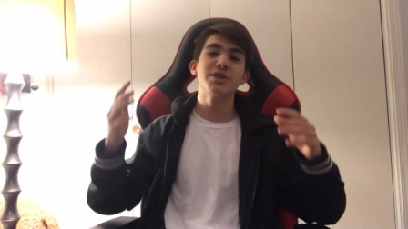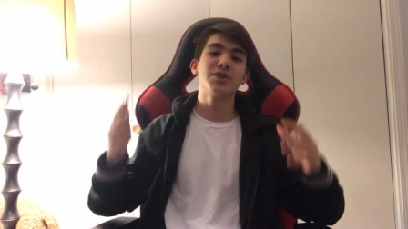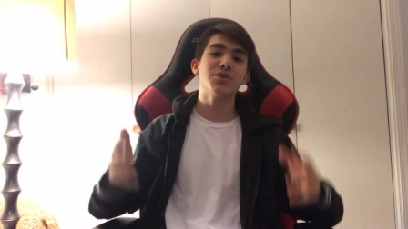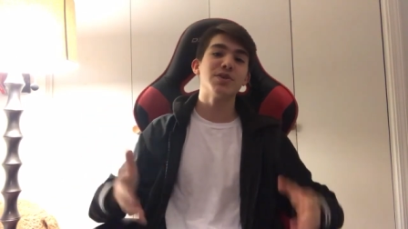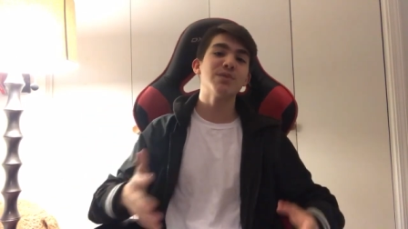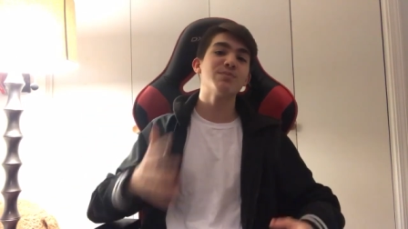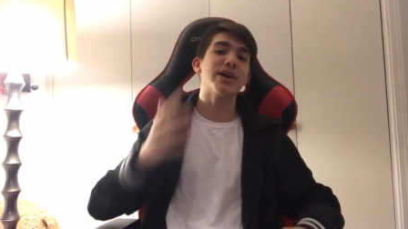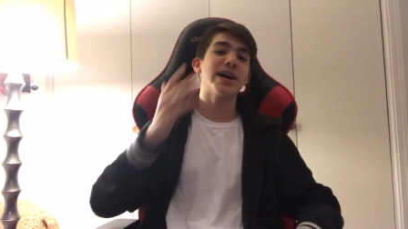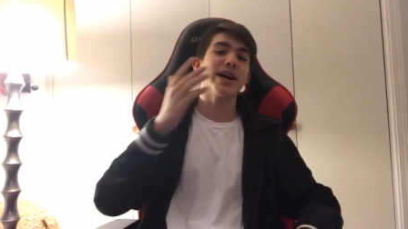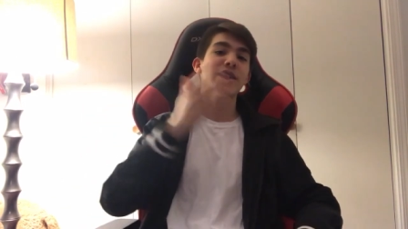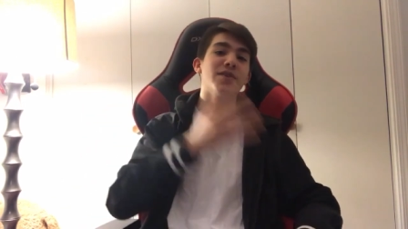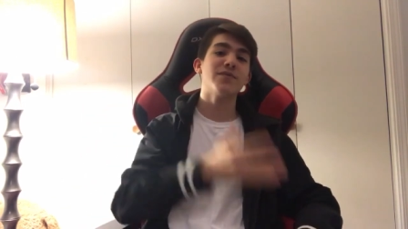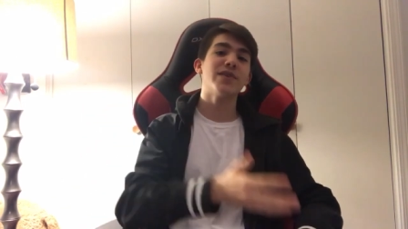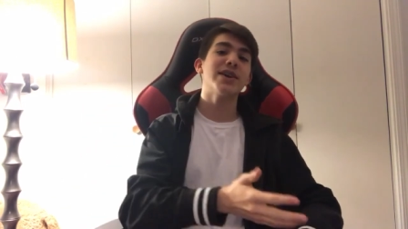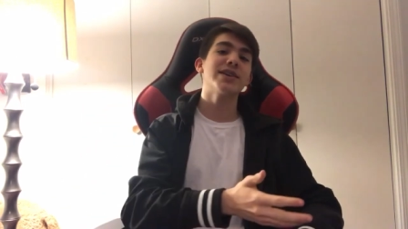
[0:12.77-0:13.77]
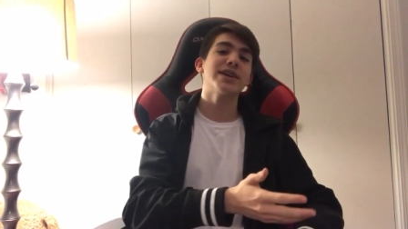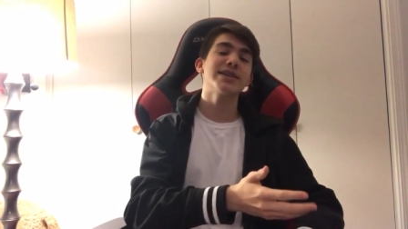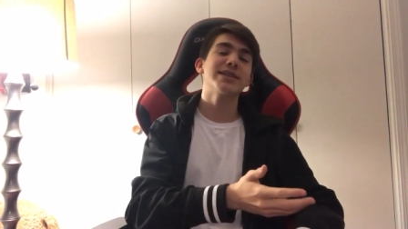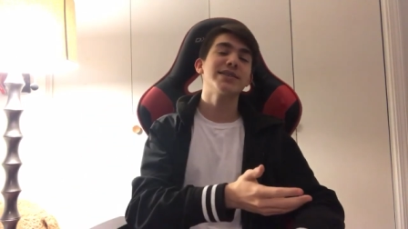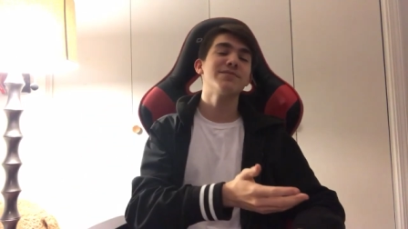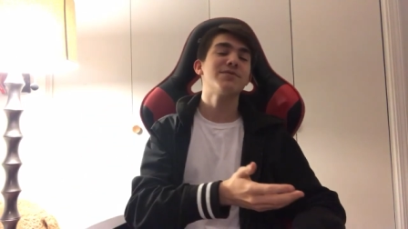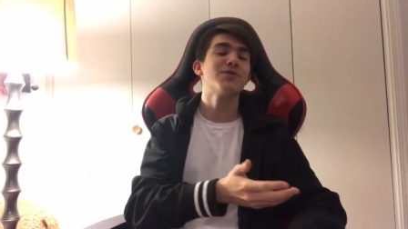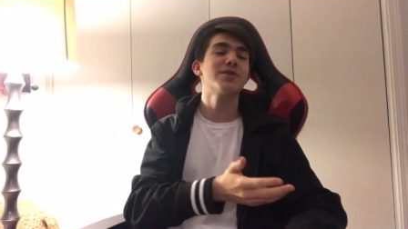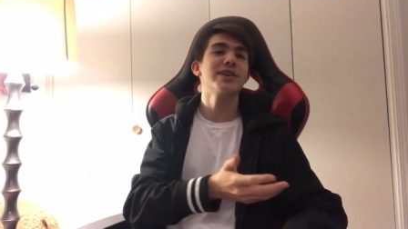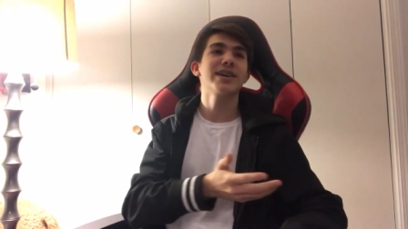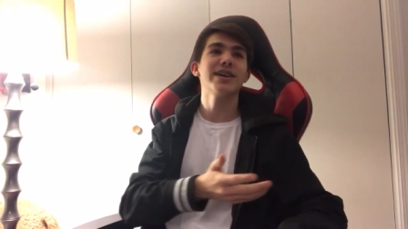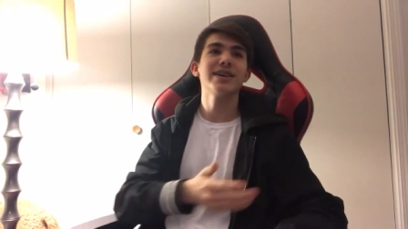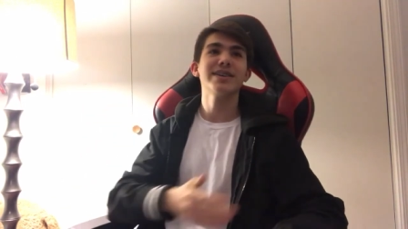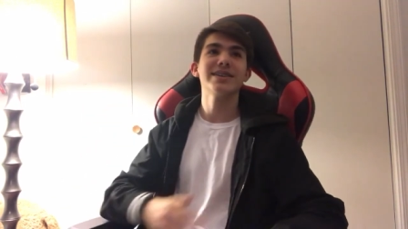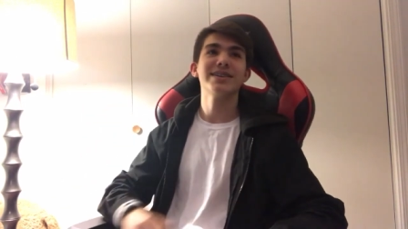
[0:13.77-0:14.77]
joined by Hellfire
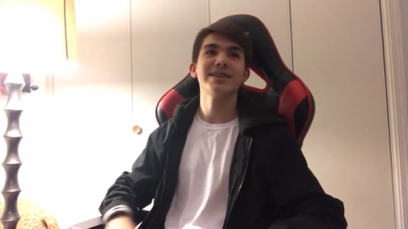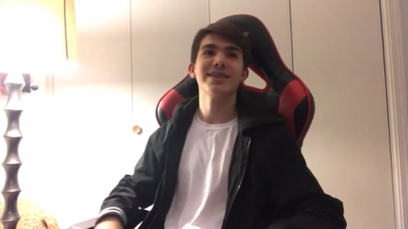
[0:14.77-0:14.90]
1948.